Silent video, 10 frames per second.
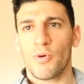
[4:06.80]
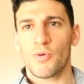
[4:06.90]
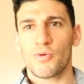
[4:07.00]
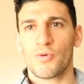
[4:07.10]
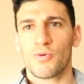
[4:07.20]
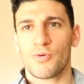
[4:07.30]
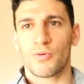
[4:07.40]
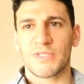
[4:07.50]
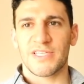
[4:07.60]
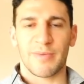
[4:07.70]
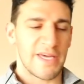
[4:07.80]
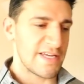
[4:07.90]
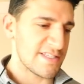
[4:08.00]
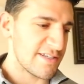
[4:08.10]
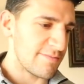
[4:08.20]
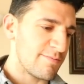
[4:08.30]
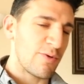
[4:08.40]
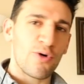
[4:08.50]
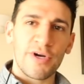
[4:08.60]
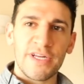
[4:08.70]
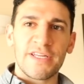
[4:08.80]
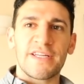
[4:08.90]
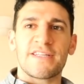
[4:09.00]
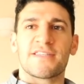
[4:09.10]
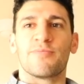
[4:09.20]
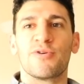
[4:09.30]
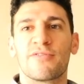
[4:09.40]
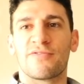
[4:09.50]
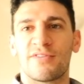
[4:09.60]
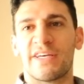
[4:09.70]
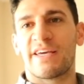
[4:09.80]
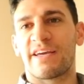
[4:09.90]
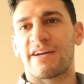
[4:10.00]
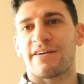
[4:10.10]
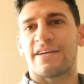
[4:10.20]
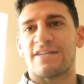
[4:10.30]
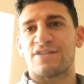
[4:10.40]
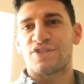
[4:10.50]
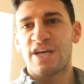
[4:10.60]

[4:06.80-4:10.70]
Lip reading: Woo! What's up, guys? Good morning. It's a beautiful day here in